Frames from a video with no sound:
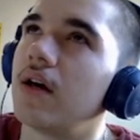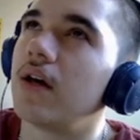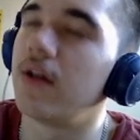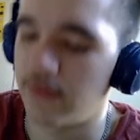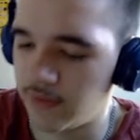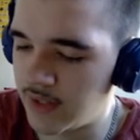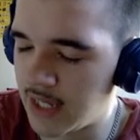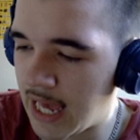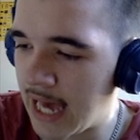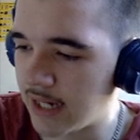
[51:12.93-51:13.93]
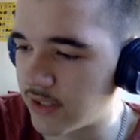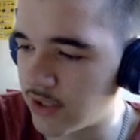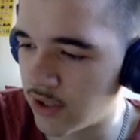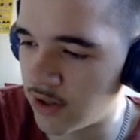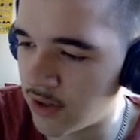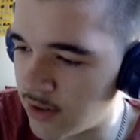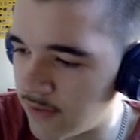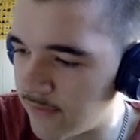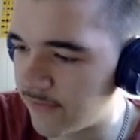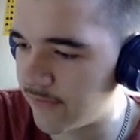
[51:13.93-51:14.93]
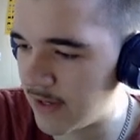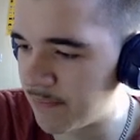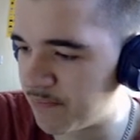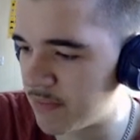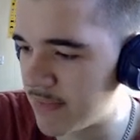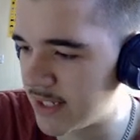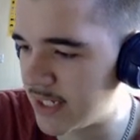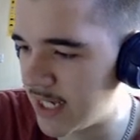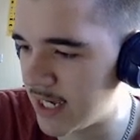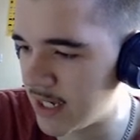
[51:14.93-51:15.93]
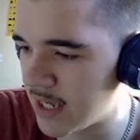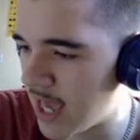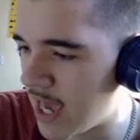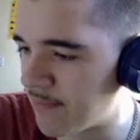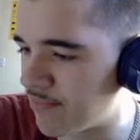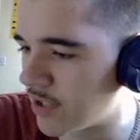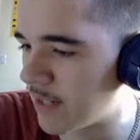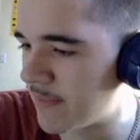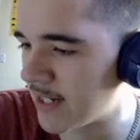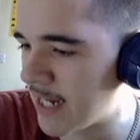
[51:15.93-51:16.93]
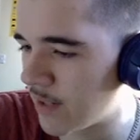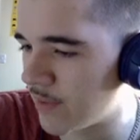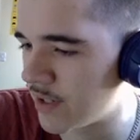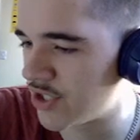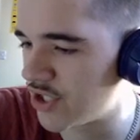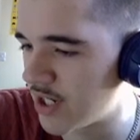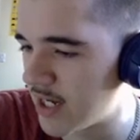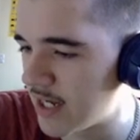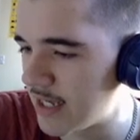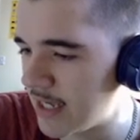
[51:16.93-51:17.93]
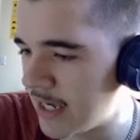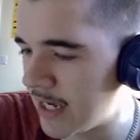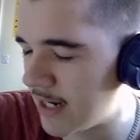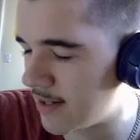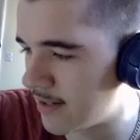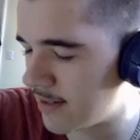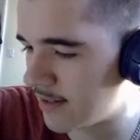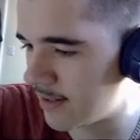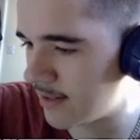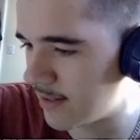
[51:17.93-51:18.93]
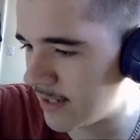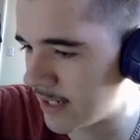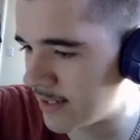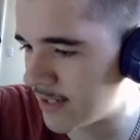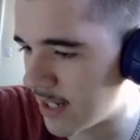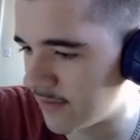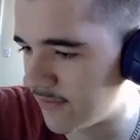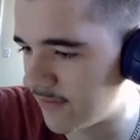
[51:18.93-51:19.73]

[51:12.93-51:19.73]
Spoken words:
The act of implementing a programming language in itself.